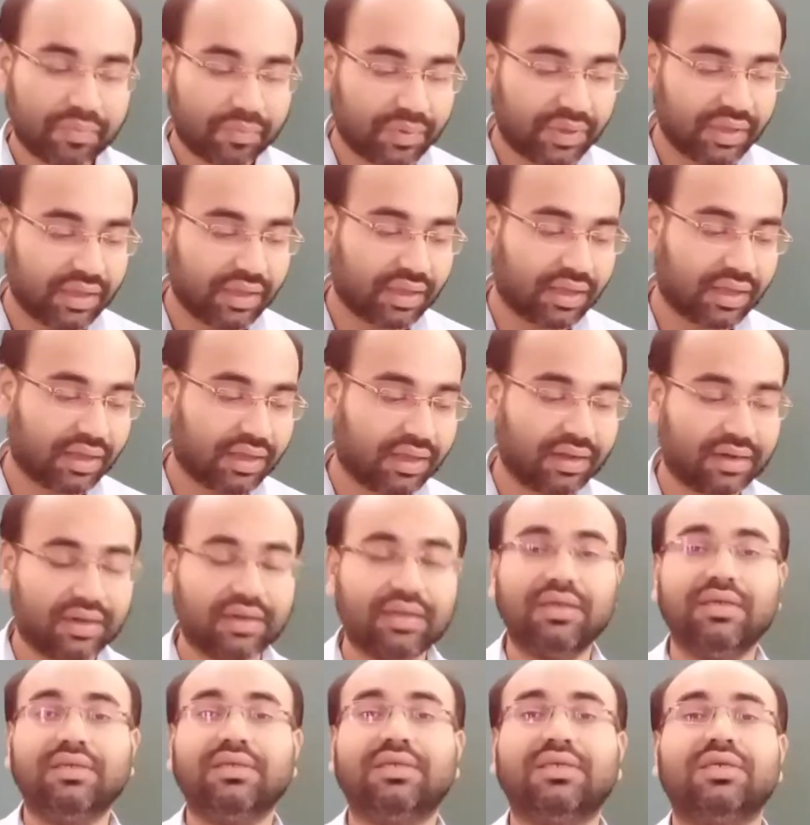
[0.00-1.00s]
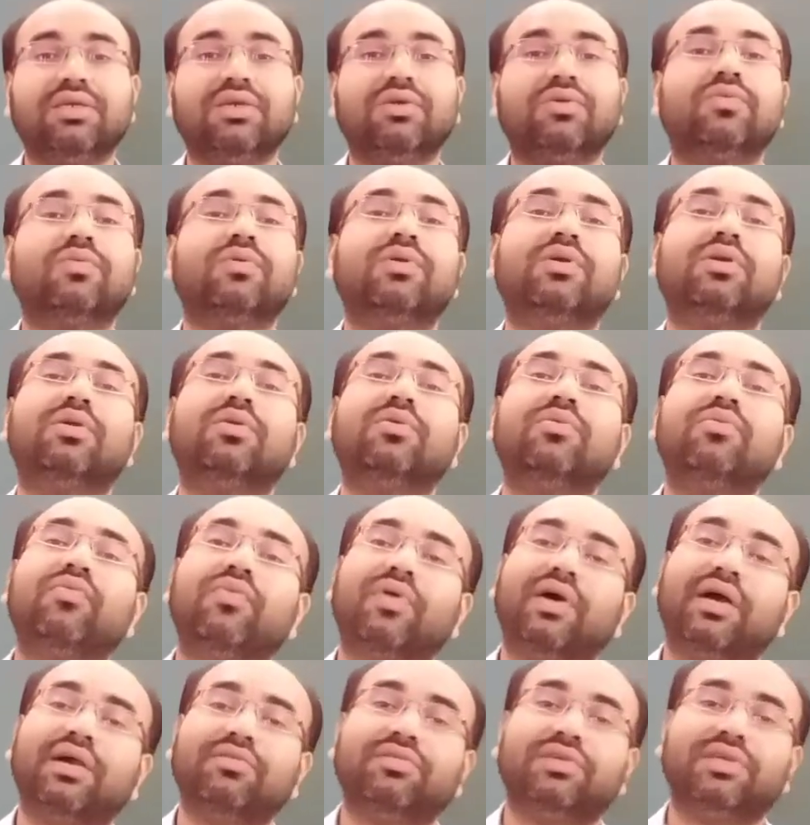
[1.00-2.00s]
PR is equal to
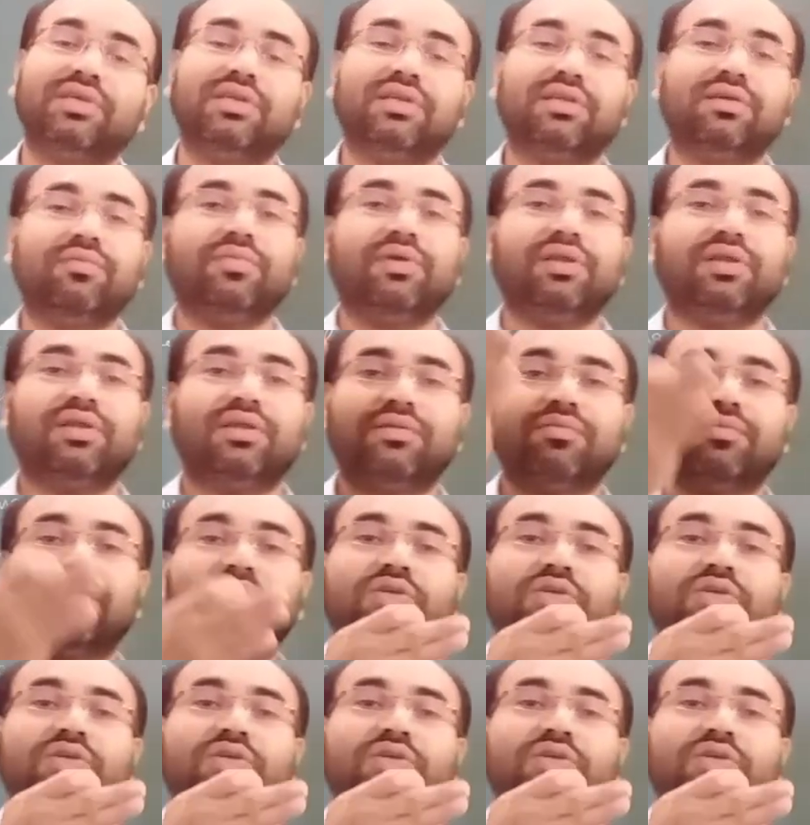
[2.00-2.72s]
5 centimeter.